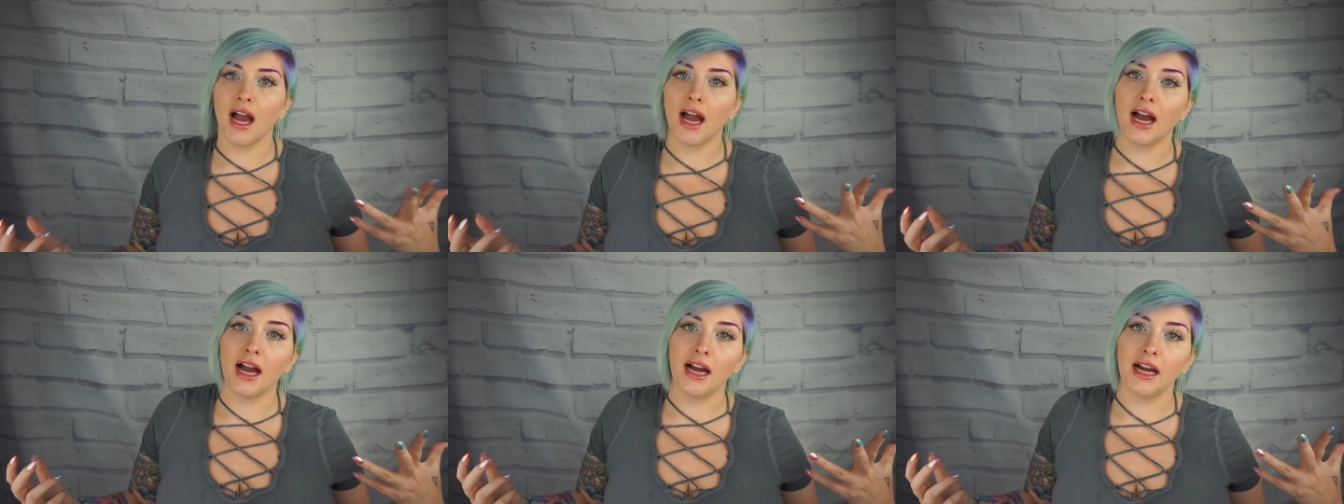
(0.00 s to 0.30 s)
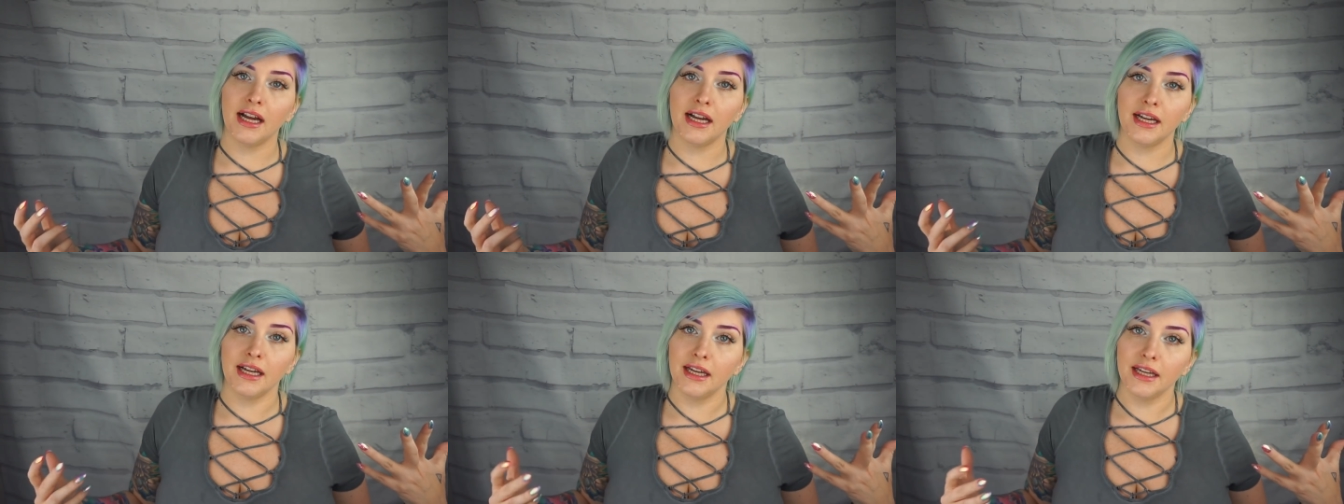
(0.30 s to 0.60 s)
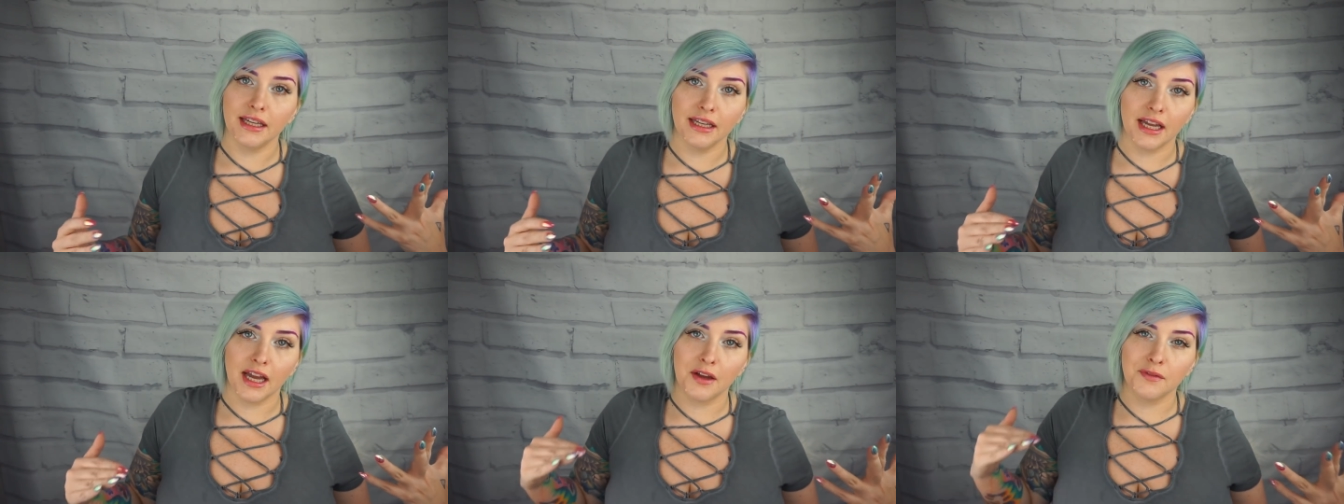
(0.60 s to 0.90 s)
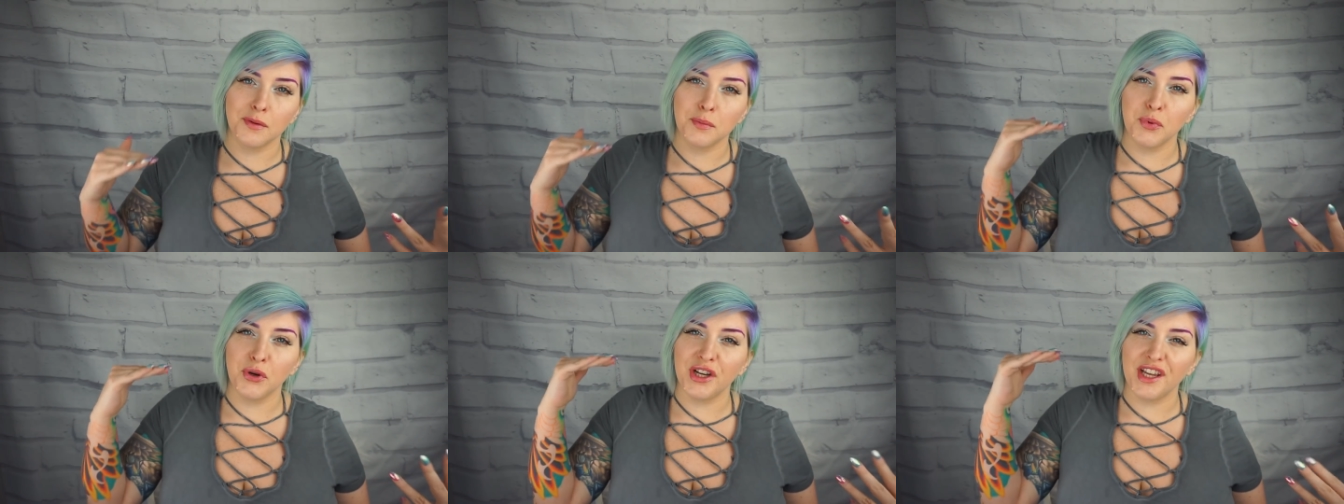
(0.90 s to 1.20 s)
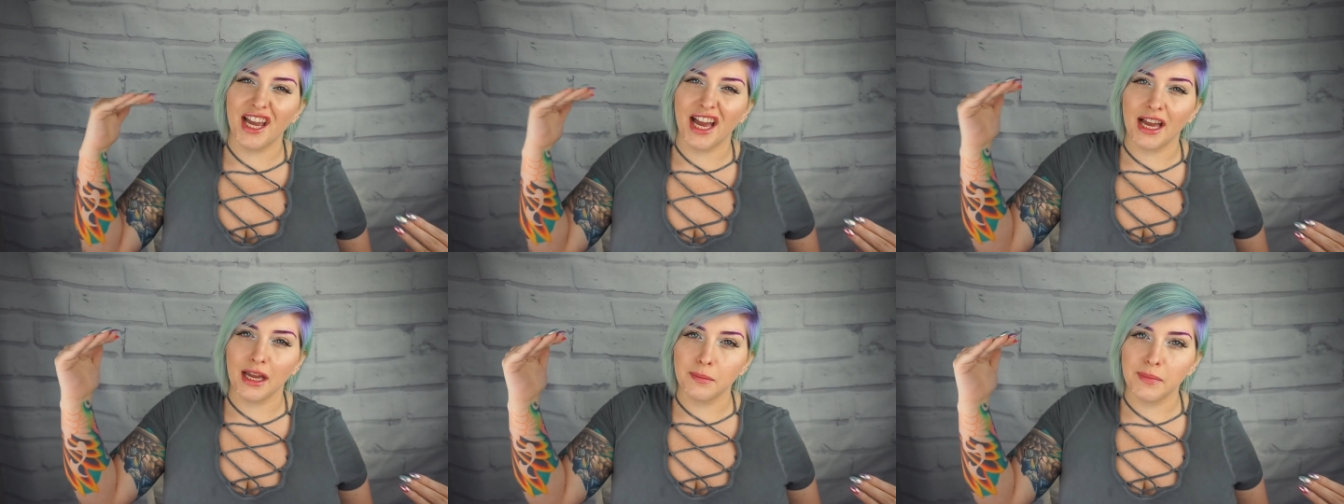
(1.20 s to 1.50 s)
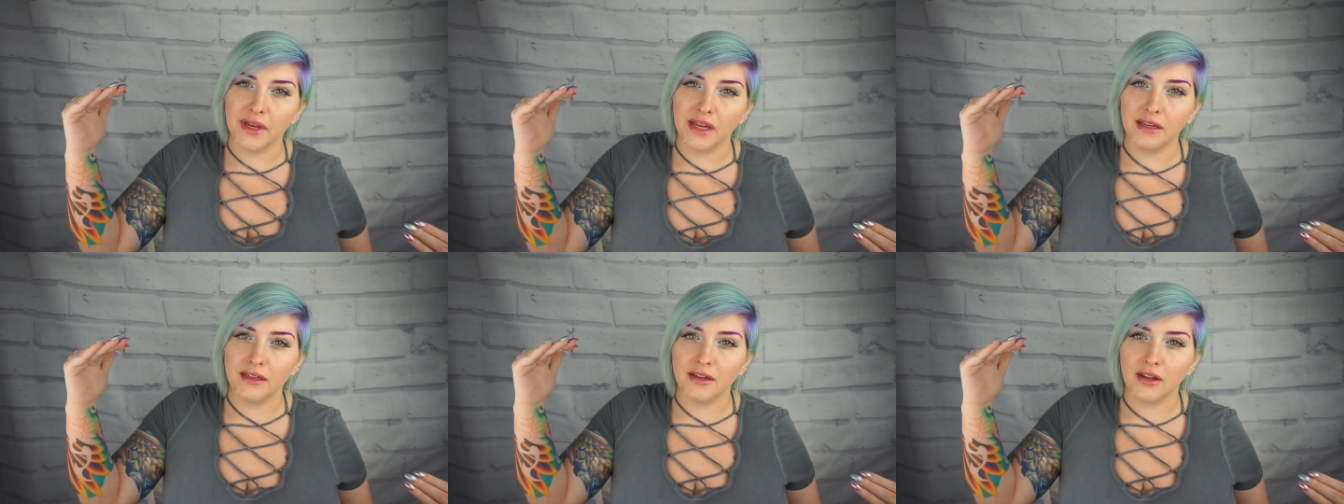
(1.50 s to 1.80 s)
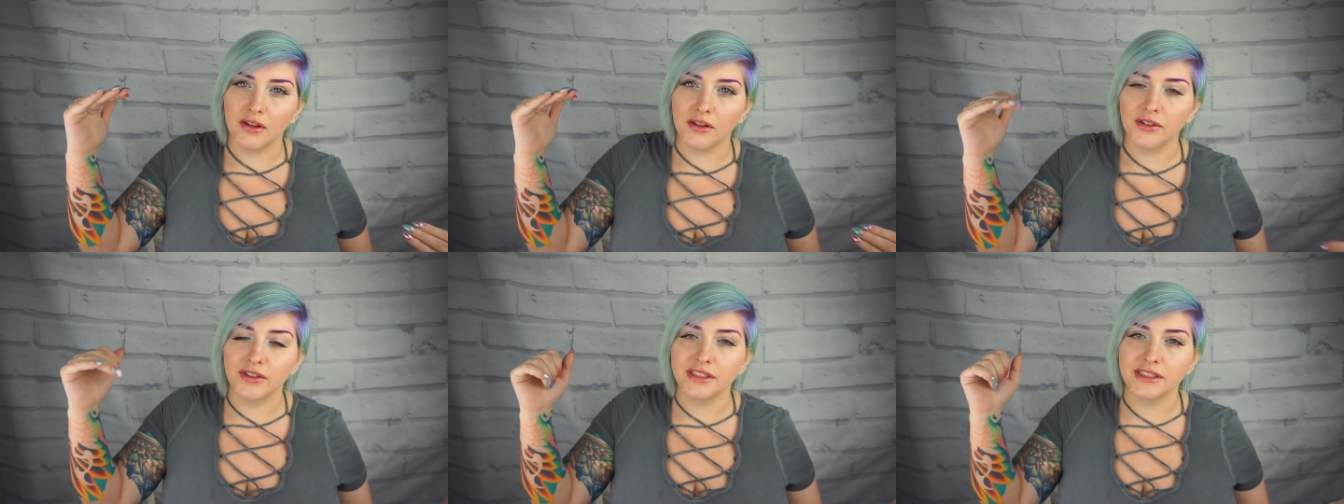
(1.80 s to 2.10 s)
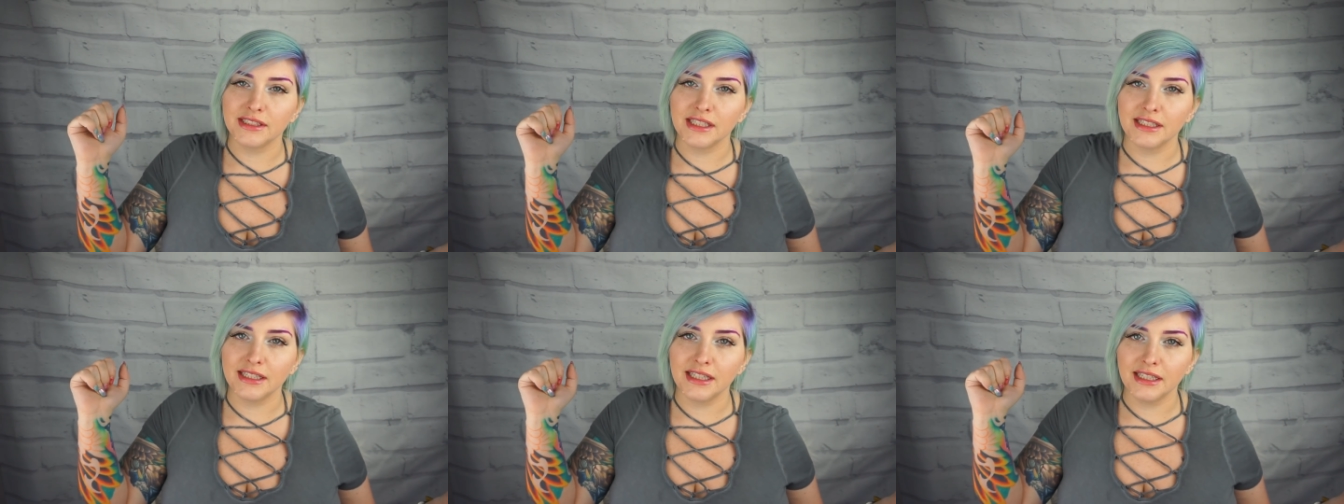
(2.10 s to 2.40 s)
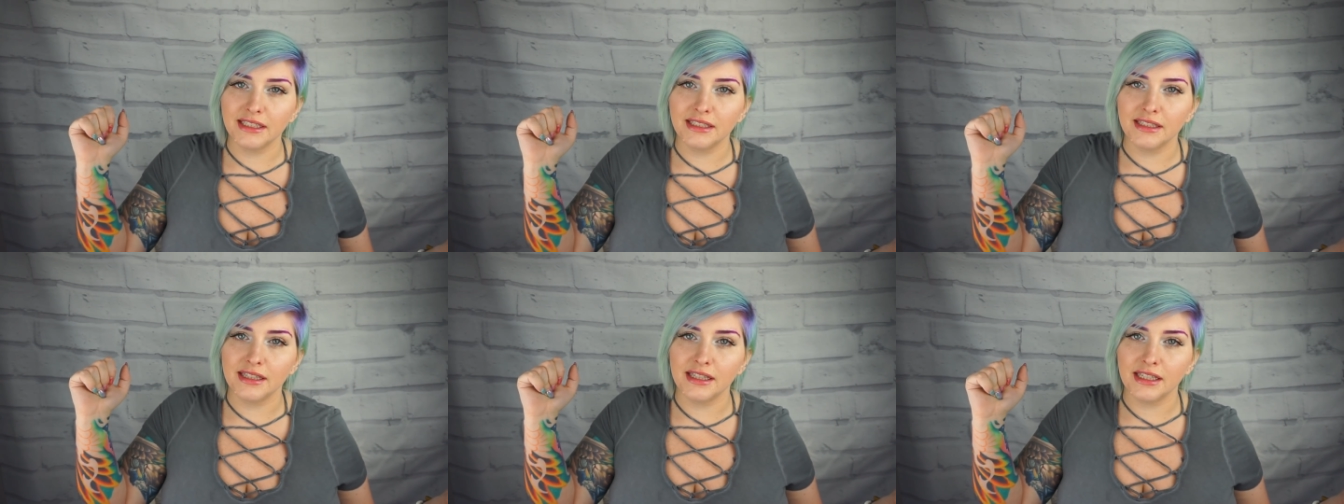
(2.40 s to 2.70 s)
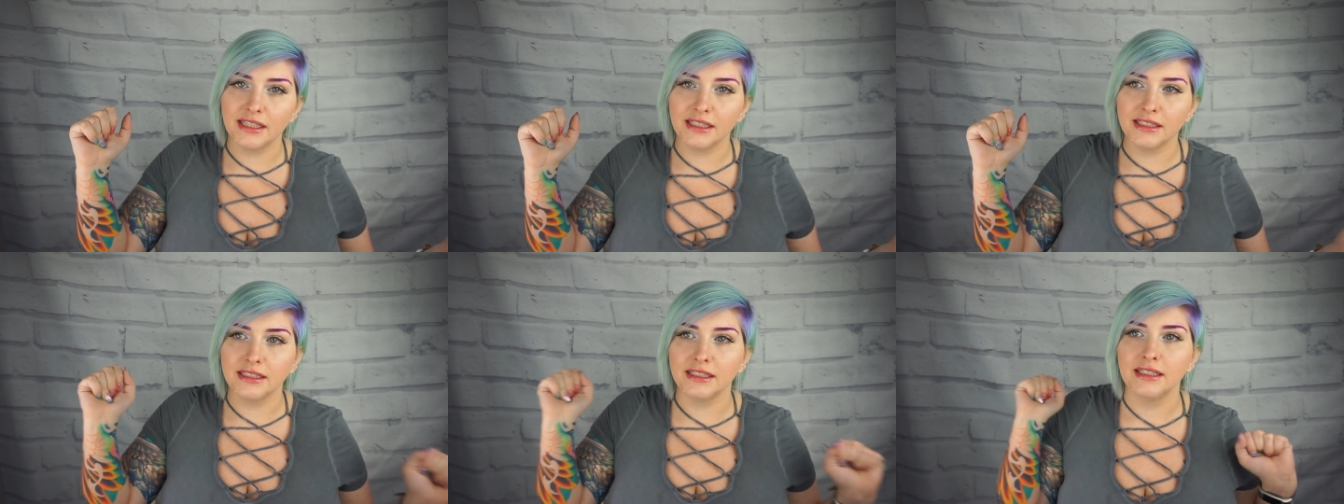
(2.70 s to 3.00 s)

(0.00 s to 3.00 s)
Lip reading: I have a pretty high pain tolerance, I like to think.